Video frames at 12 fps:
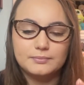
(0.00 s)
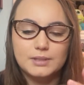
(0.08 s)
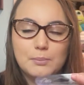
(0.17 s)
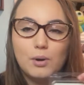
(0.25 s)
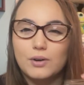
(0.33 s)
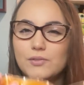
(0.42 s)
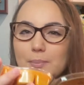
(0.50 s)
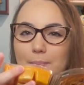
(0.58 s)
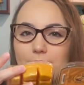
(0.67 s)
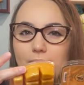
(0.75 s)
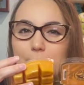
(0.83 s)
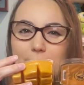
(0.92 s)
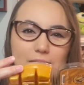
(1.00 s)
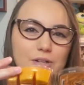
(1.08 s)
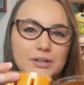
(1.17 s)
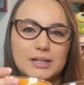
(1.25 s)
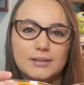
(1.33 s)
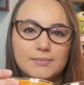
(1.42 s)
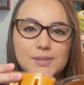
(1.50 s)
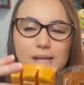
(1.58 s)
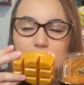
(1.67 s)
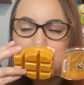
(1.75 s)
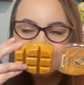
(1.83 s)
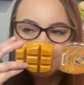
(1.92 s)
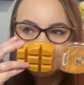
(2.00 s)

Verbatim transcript: more of the a bakery scent.